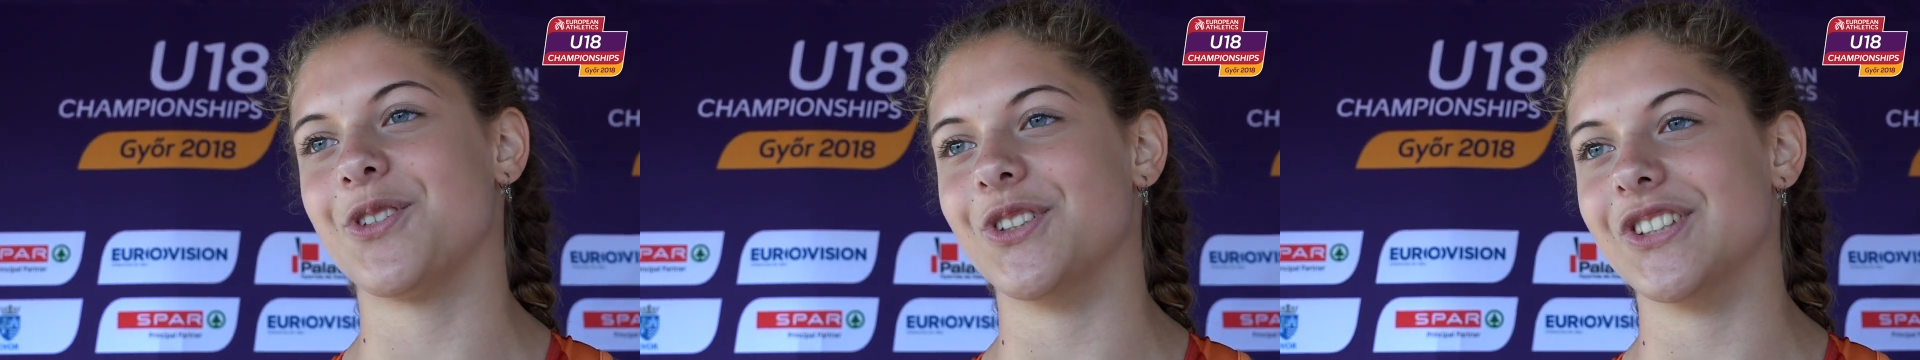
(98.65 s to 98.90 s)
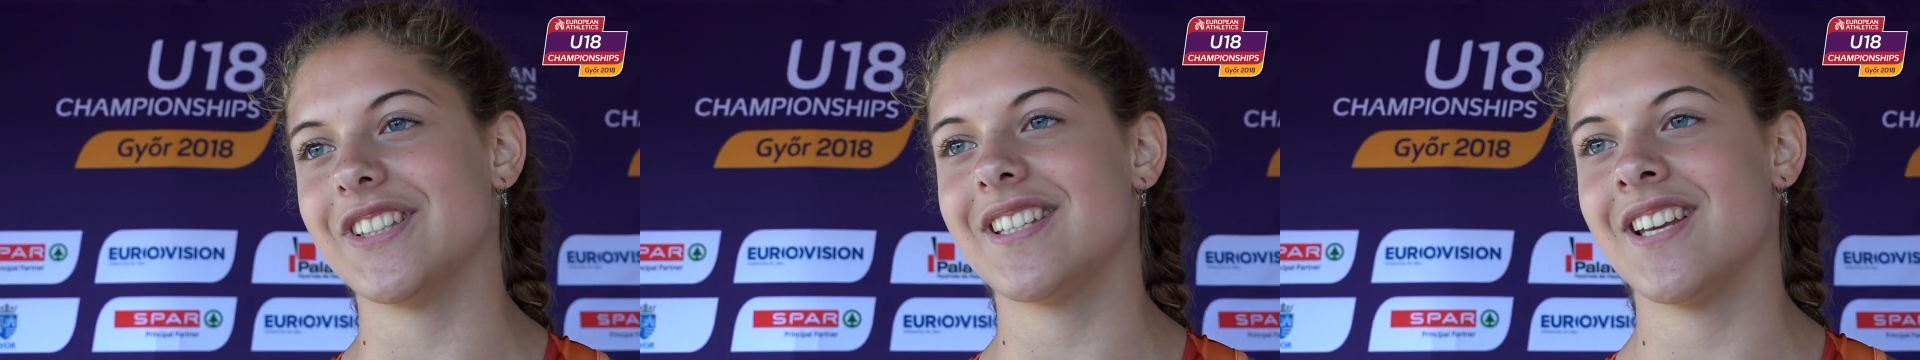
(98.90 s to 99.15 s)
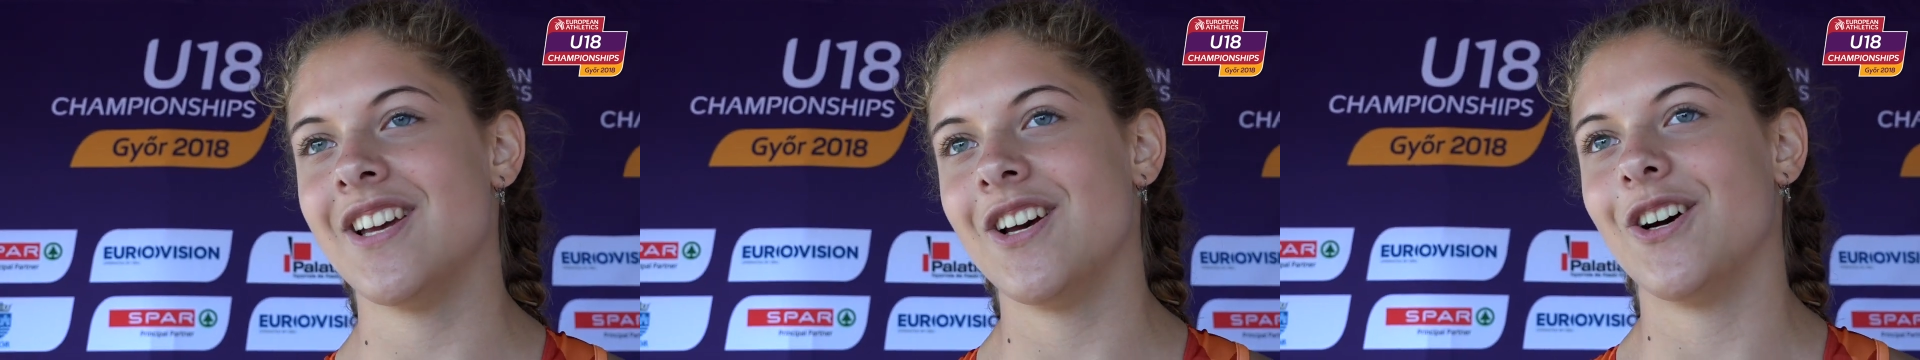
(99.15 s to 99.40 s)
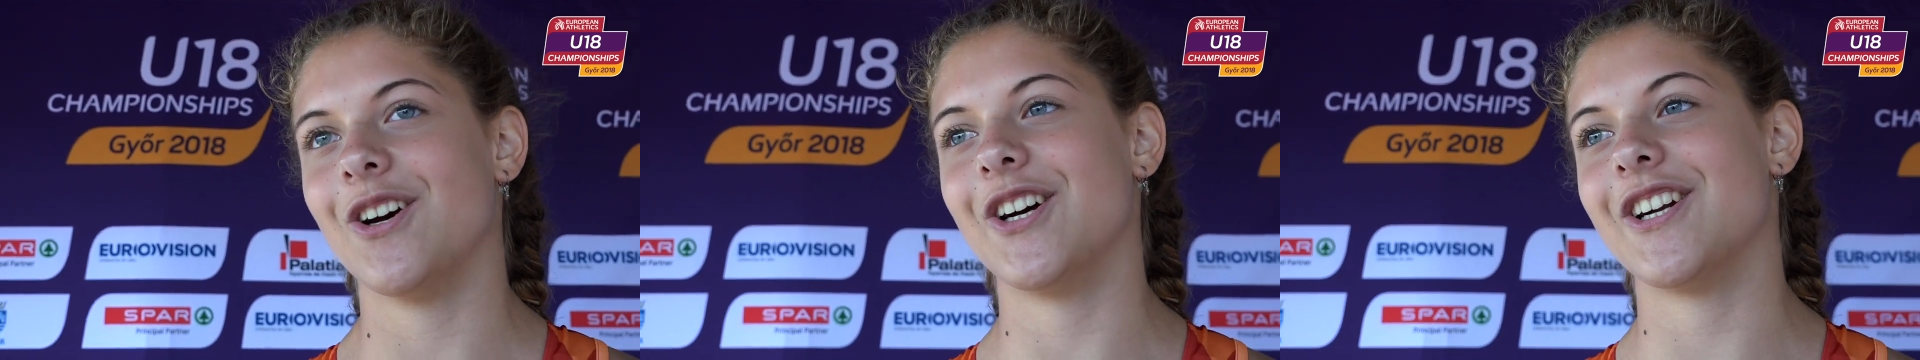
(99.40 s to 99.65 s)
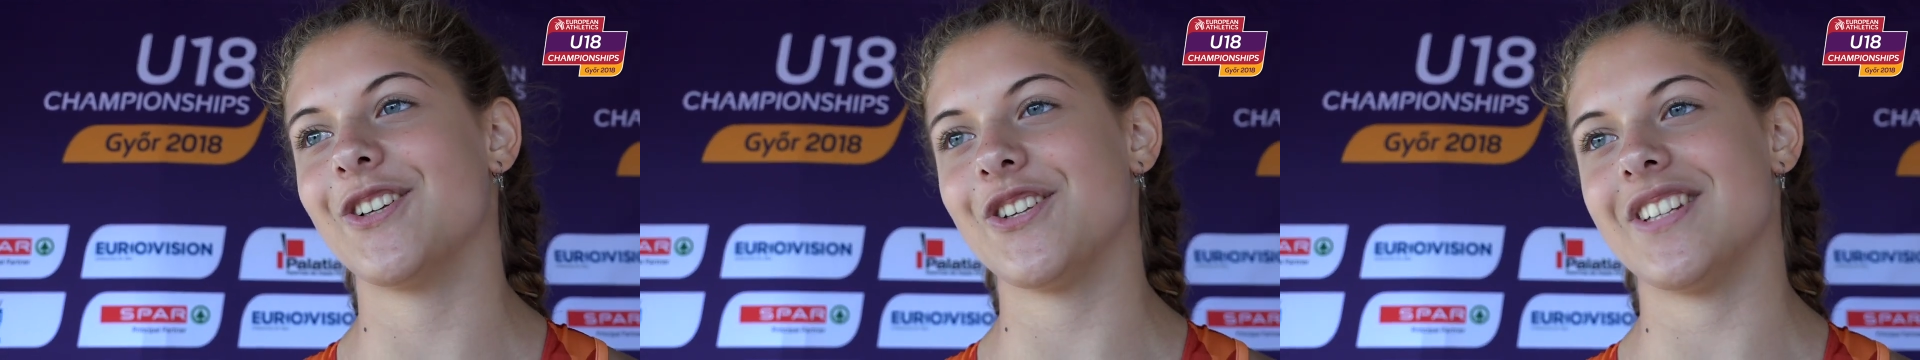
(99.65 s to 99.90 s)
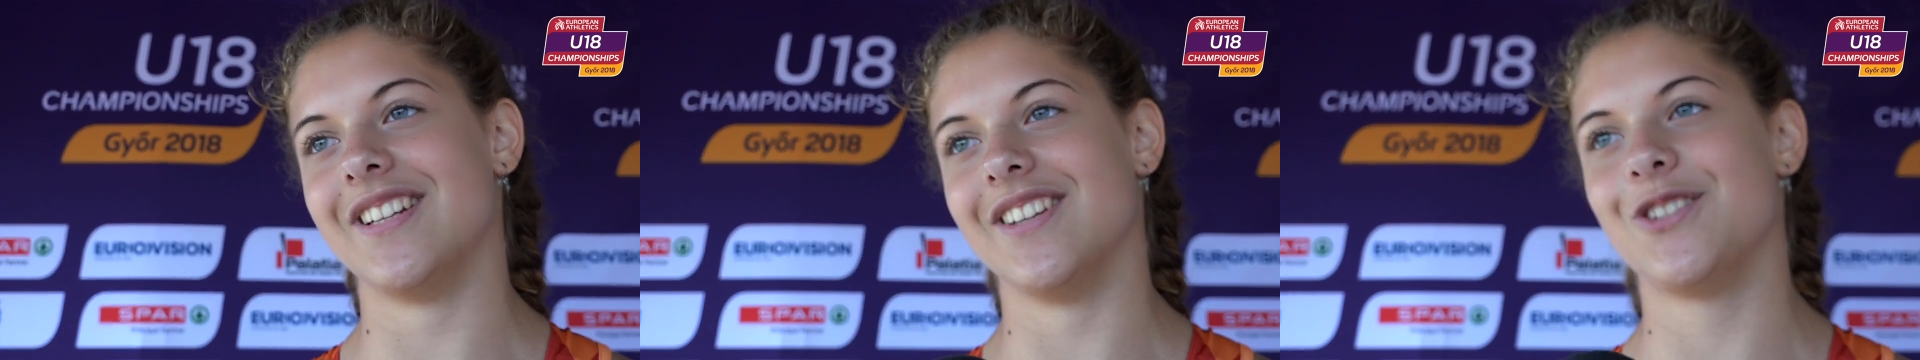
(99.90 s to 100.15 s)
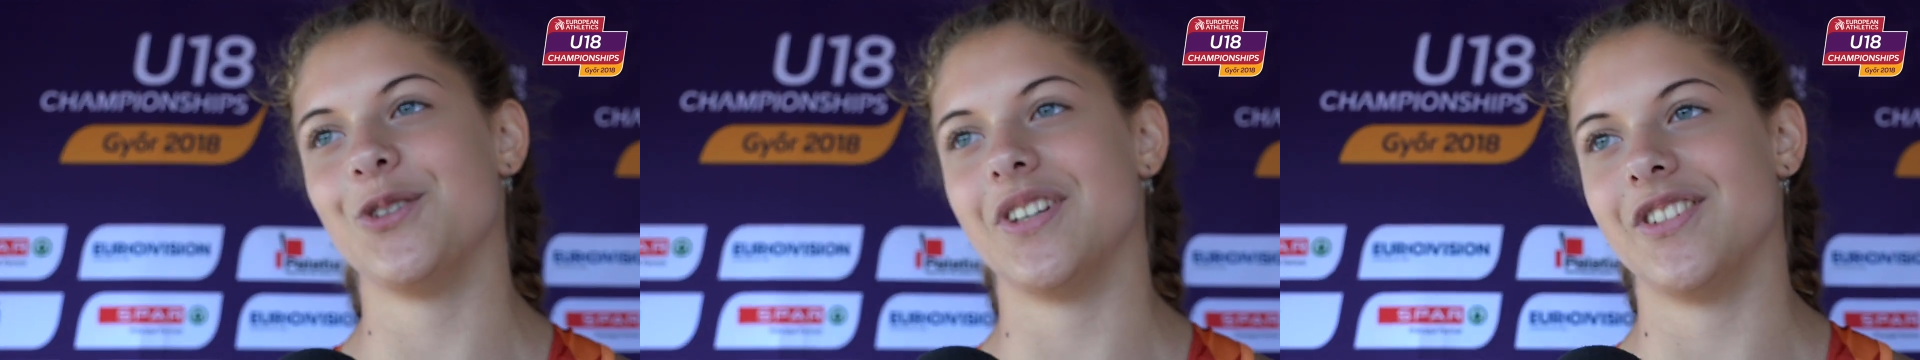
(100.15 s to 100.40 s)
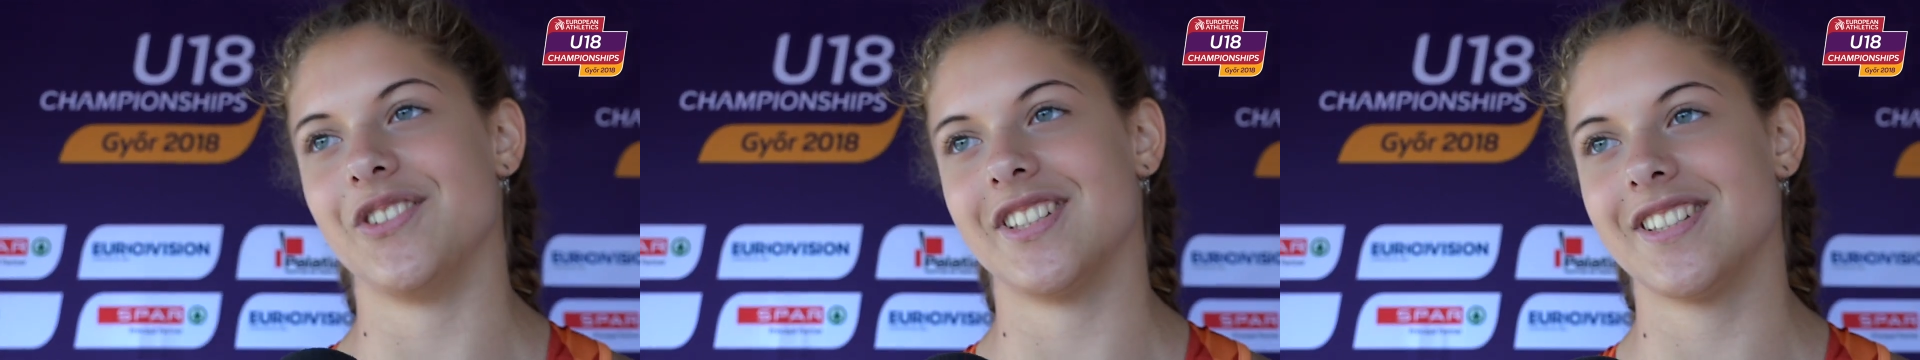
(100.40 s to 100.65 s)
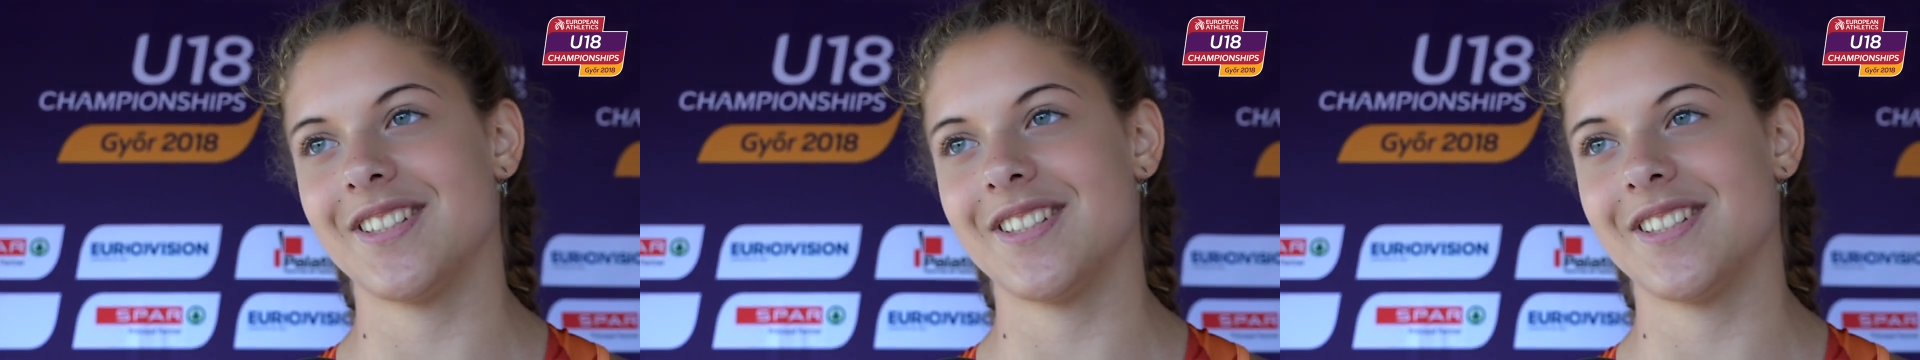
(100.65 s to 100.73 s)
gold, hurdles and 200.